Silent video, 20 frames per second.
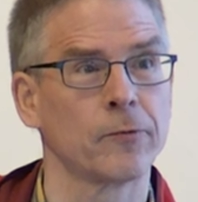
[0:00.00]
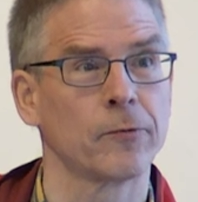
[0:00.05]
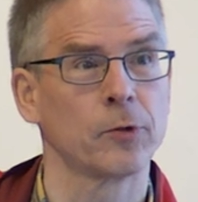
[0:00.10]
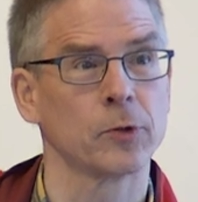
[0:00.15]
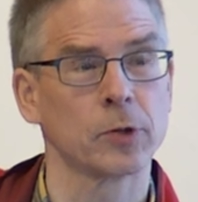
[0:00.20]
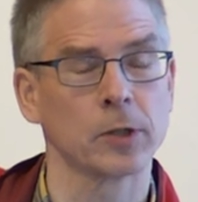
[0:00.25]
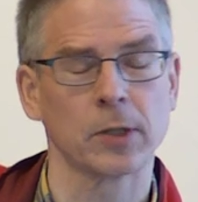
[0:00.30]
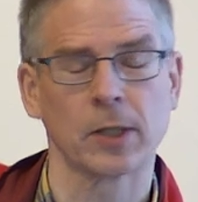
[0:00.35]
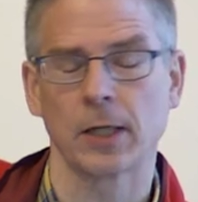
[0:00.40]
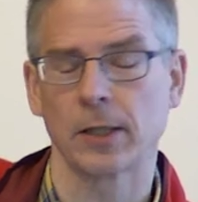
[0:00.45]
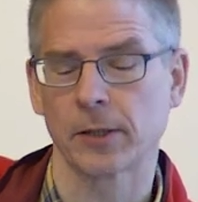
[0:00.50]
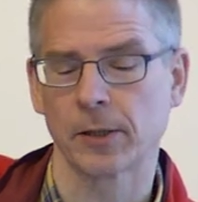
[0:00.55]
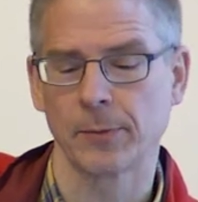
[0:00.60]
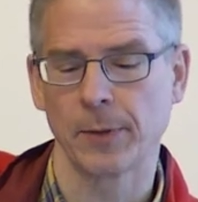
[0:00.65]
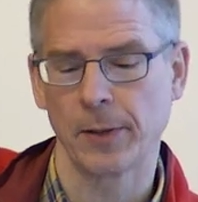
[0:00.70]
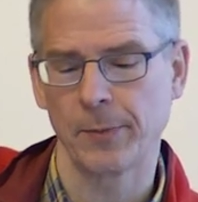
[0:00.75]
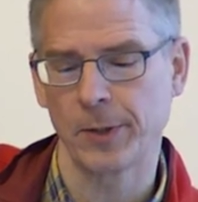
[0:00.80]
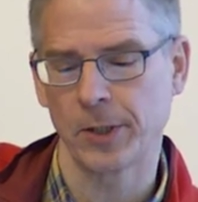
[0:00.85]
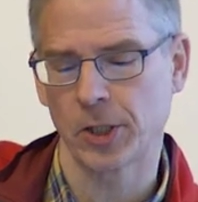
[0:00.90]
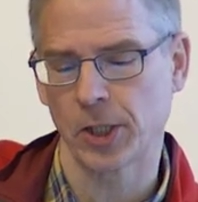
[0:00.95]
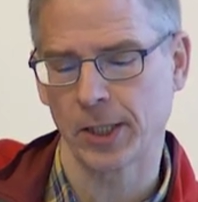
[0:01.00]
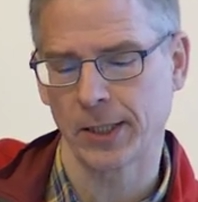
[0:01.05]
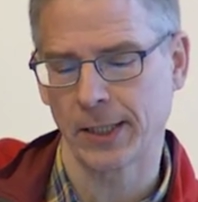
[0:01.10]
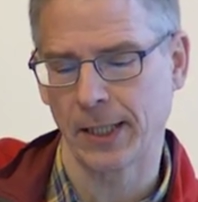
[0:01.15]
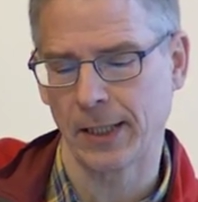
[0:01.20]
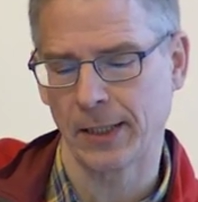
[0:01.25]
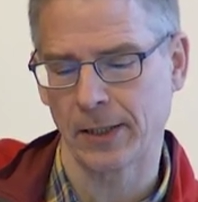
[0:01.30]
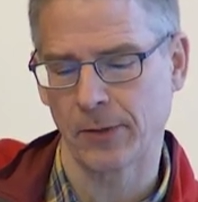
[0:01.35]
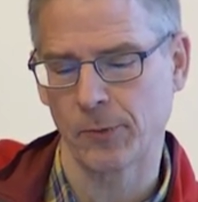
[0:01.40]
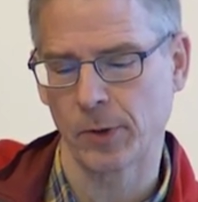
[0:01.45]
photon calcium imaging
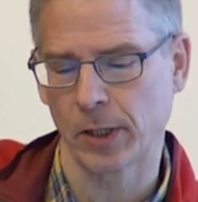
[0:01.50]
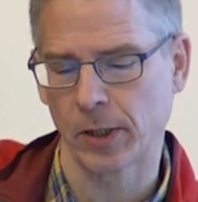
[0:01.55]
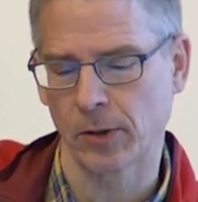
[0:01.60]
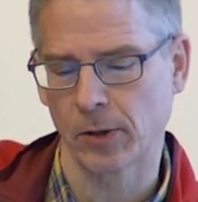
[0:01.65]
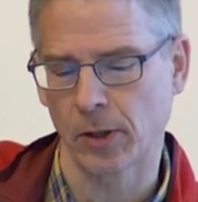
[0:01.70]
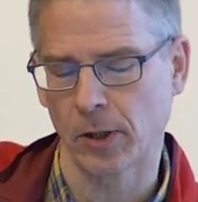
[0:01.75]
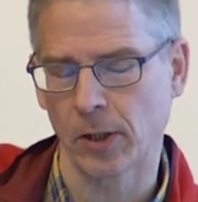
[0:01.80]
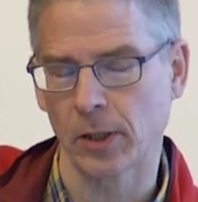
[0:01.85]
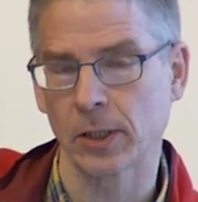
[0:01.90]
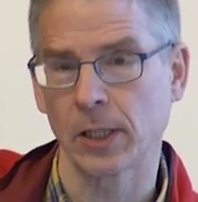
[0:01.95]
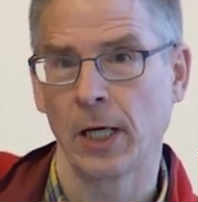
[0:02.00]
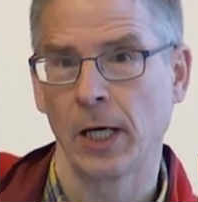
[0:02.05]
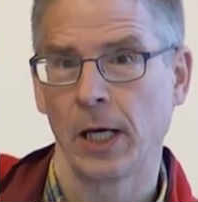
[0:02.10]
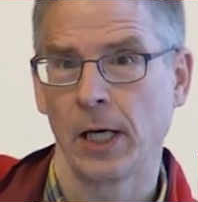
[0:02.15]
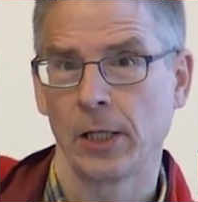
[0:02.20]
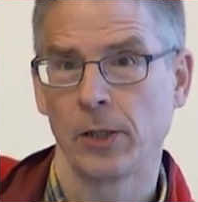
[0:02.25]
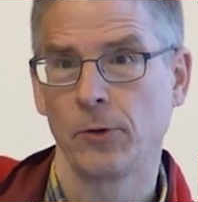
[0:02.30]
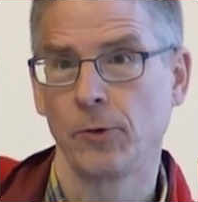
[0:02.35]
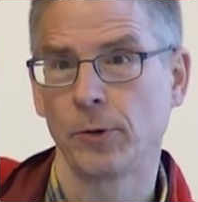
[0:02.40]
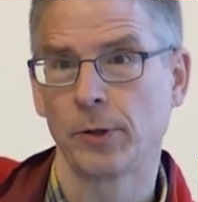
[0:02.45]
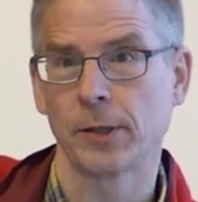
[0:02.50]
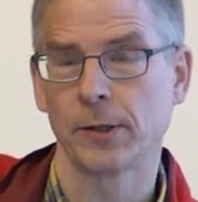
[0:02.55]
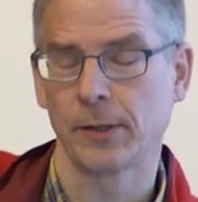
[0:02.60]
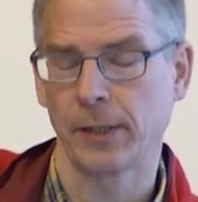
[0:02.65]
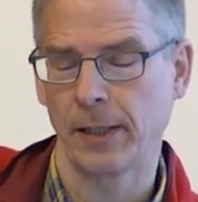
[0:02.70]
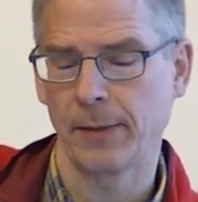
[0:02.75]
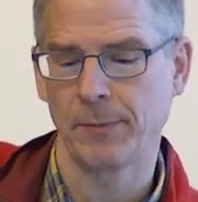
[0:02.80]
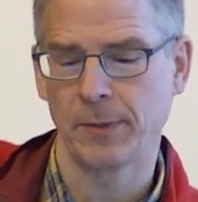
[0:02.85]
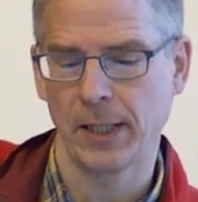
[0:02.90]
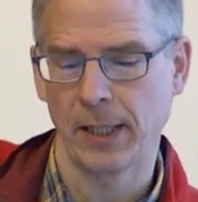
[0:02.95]
data, we can all use the
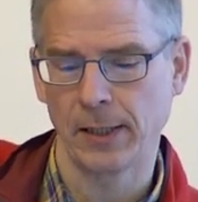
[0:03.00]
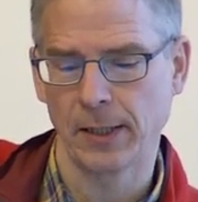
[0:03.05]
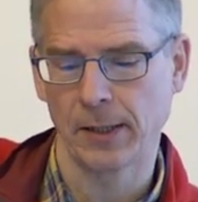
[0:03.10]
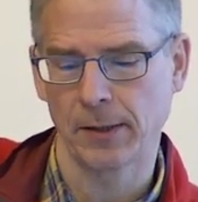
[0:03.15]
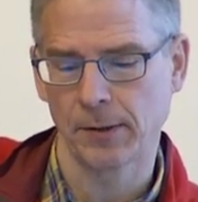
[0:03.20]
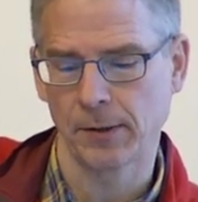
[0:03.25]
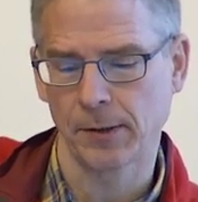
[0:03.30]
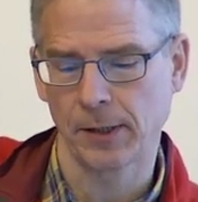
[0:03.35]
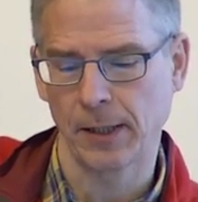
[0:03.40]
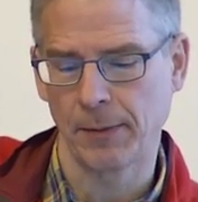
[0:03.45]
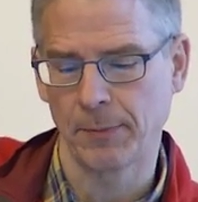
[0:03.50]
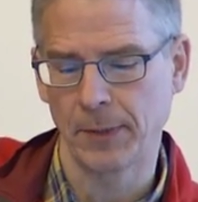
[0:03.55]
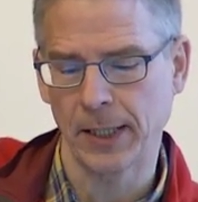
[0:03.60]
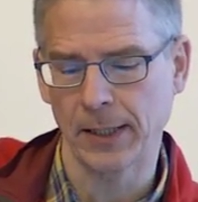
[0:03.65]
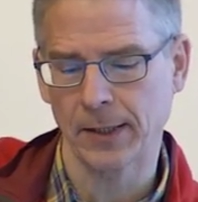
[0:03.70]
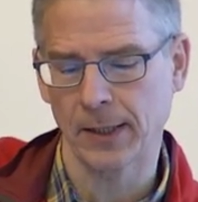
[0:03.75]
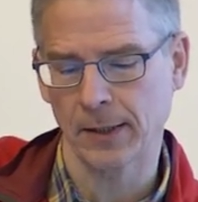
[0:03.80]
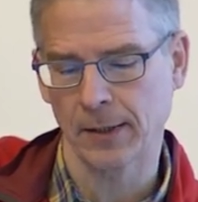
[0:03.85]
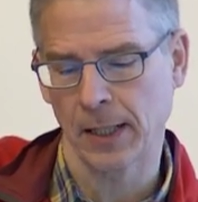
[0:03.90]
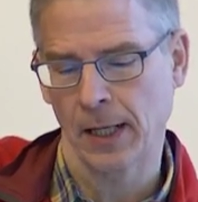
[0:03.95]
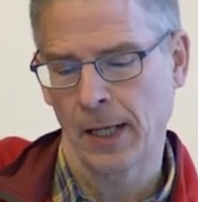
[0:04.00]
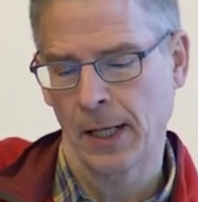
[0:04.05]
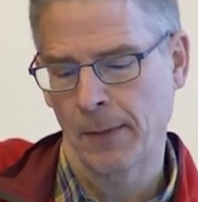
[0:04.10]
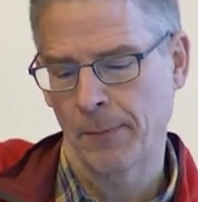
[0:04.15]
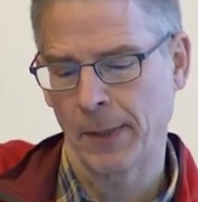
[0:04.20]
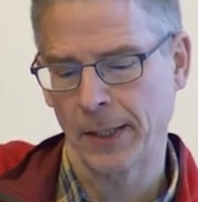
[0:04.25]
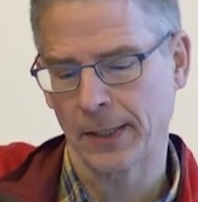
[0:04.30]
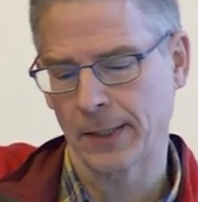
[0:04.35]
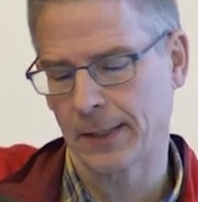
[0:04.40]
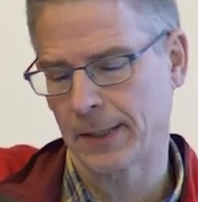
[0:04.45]
same data and the same meta
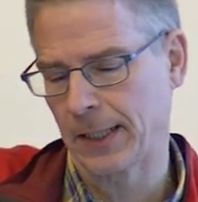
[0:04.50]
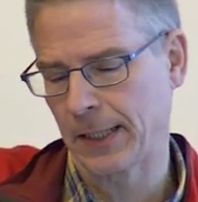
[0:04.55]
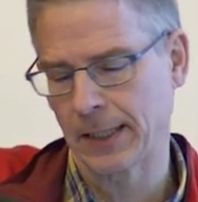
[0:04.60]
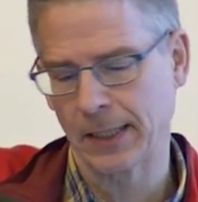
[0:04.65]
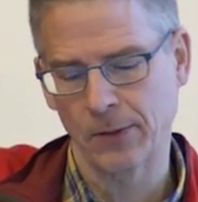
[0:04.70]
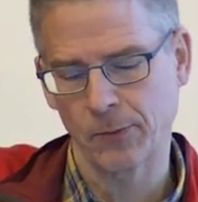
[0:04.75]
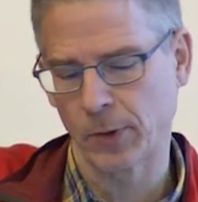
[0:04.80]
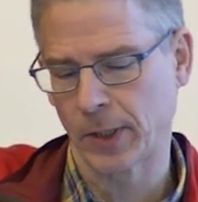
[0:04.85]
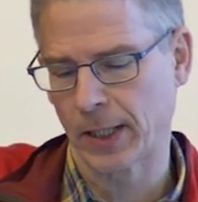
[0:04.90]
metadata.